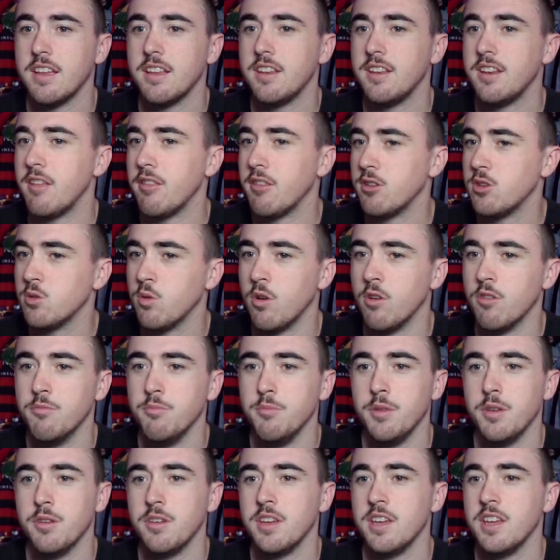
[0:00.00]
another 12
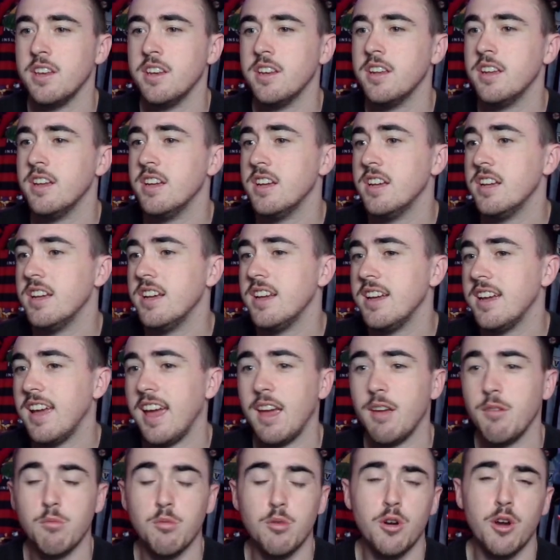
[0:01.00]
million.
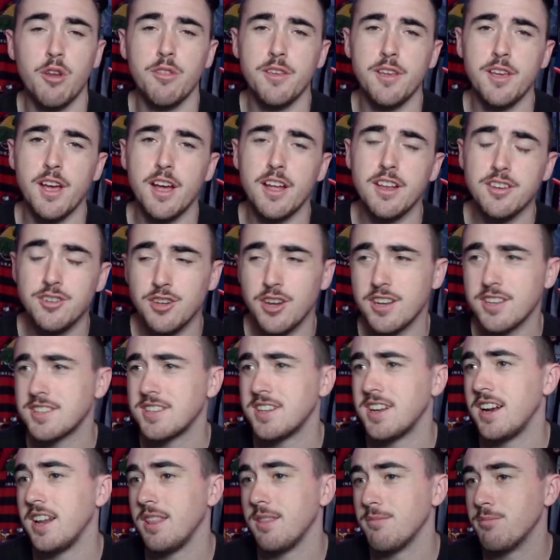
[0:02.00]
And we're only just
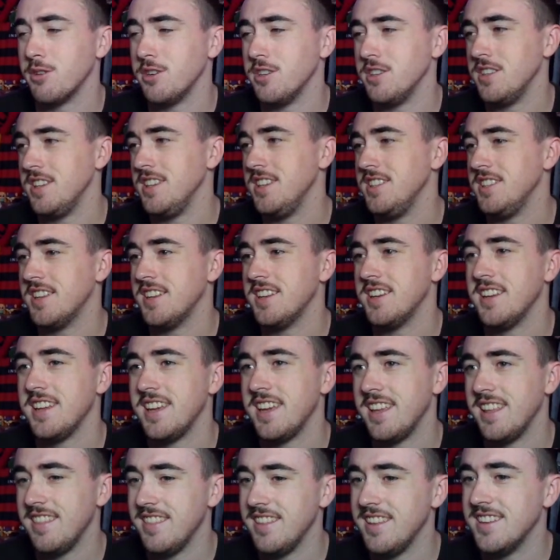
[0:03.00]
starting preseason
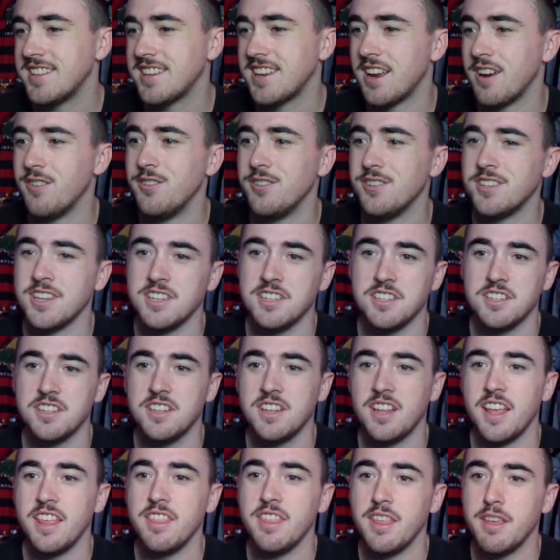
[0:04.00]
in this current
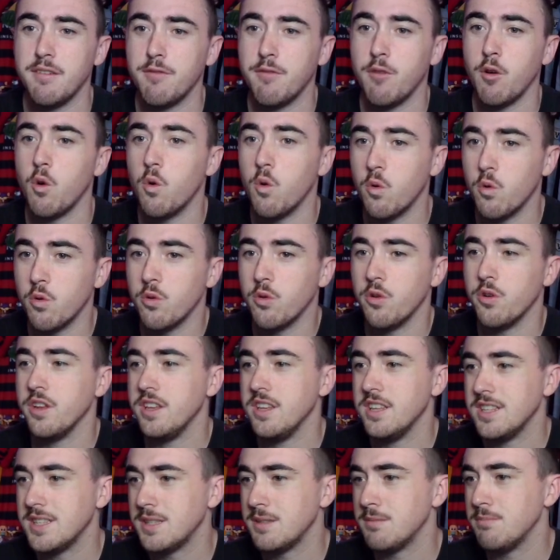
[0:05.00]
season, and they've already
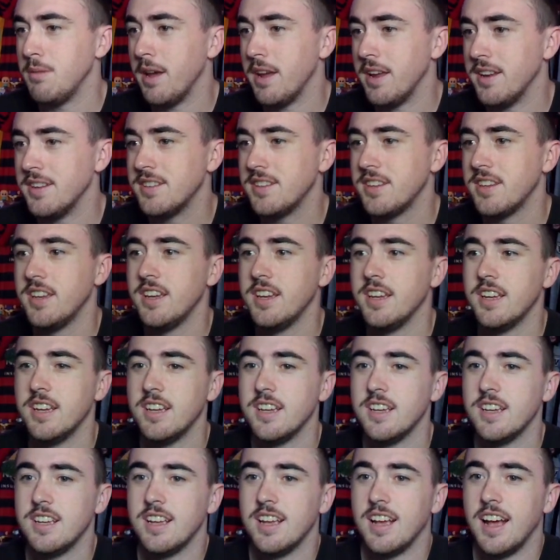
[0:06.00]
spent
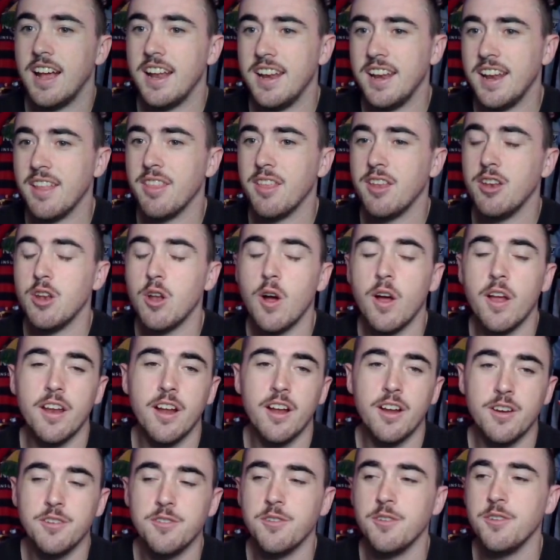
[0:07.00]
another
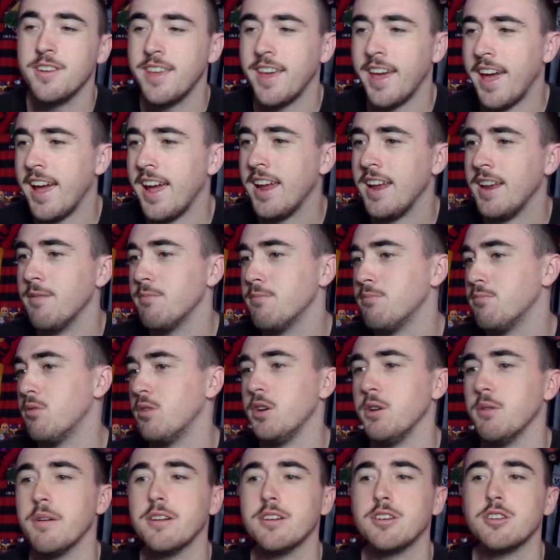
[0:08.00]
900k,
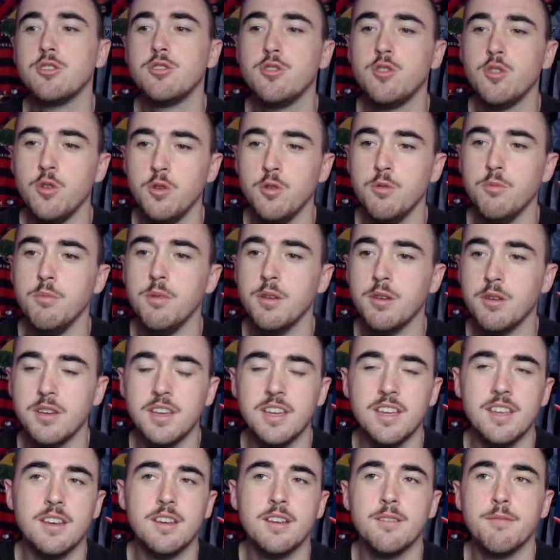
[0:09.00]
pretty much 2
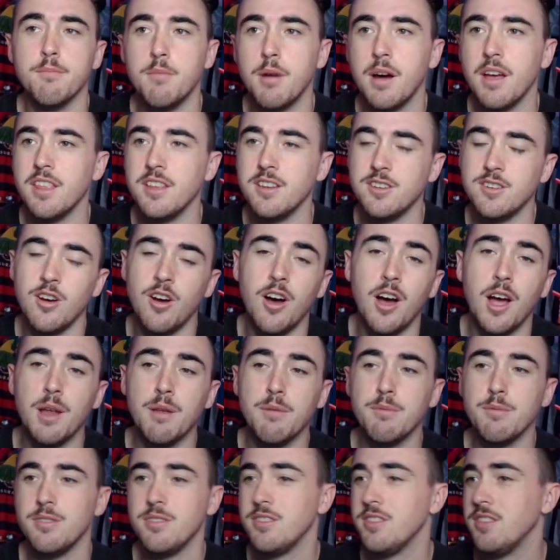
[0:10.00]
million by the
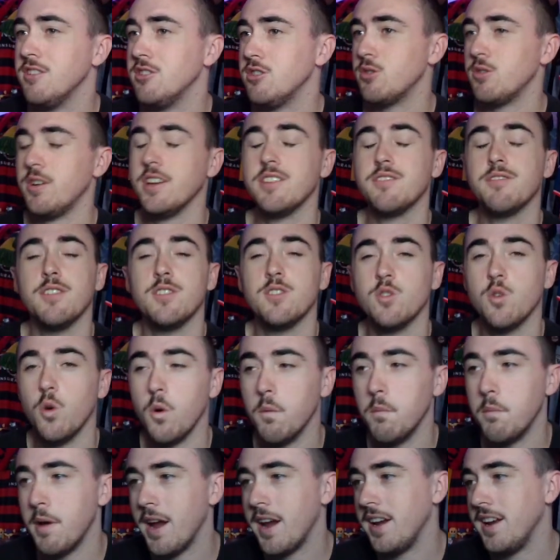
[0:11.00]
time the transfers
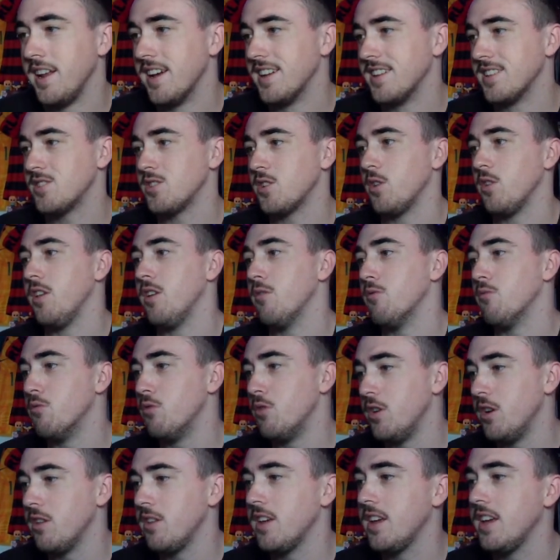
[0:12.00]
all paid out. So they're
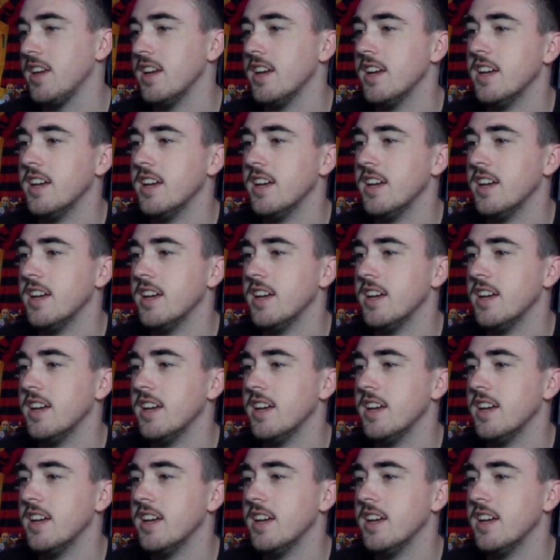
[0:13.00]
really